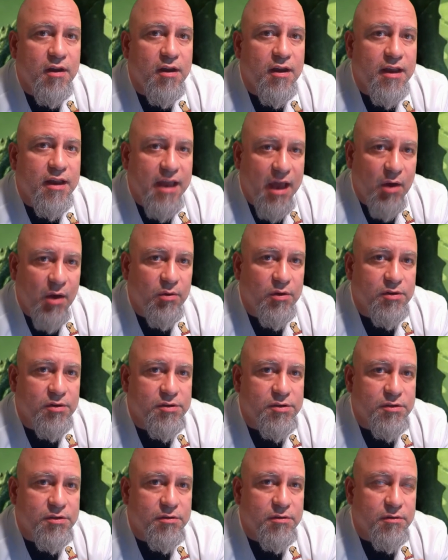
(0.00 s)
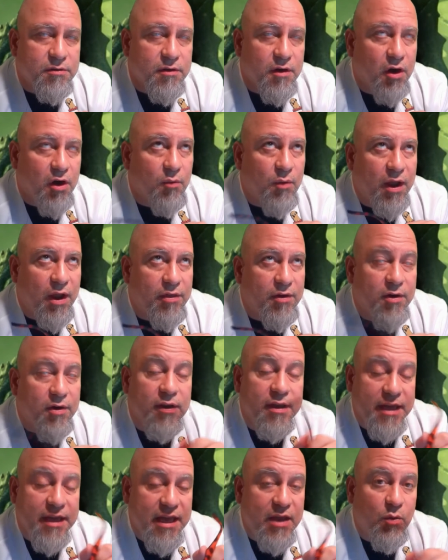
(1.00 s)
counters, or rather
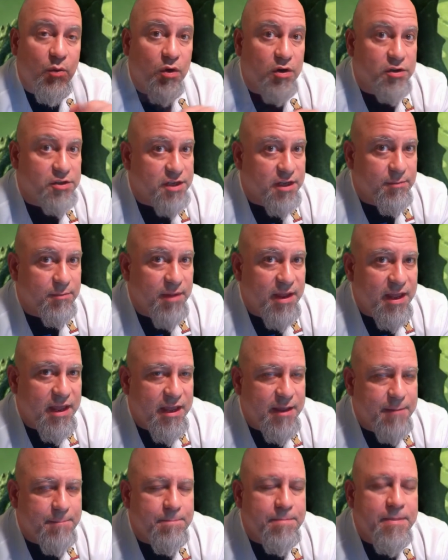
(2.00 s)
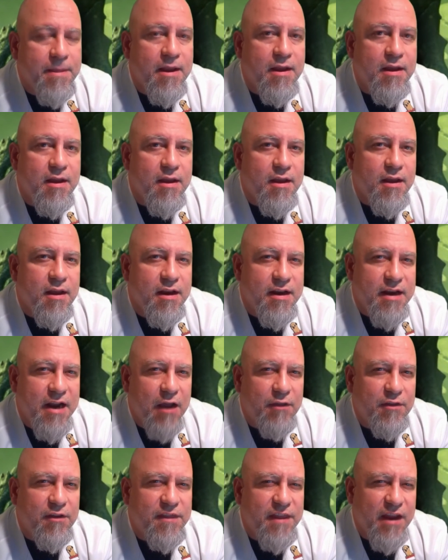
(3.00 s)
keywords, can be. Now
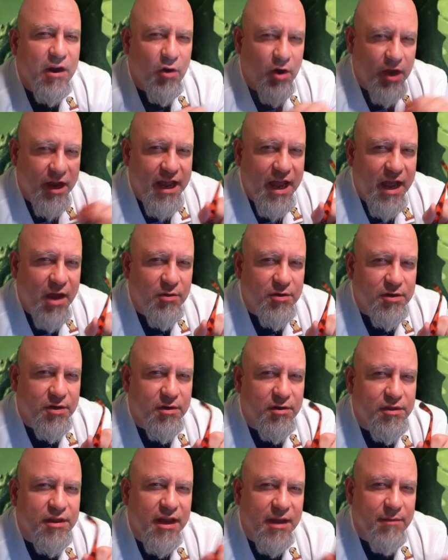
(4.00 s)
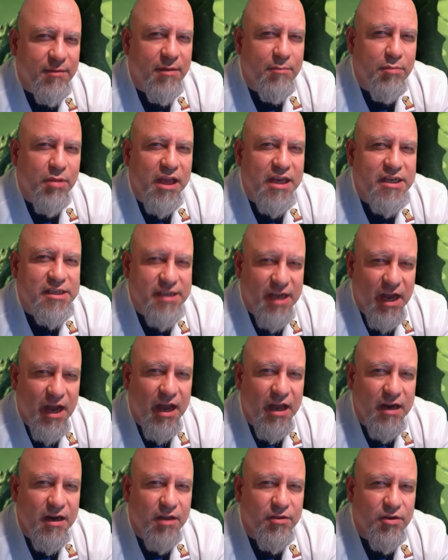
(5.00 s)
that they are a counter that can be placed
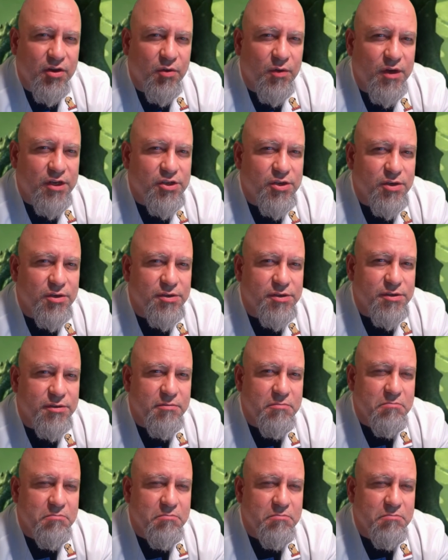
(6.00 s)
on other creatures,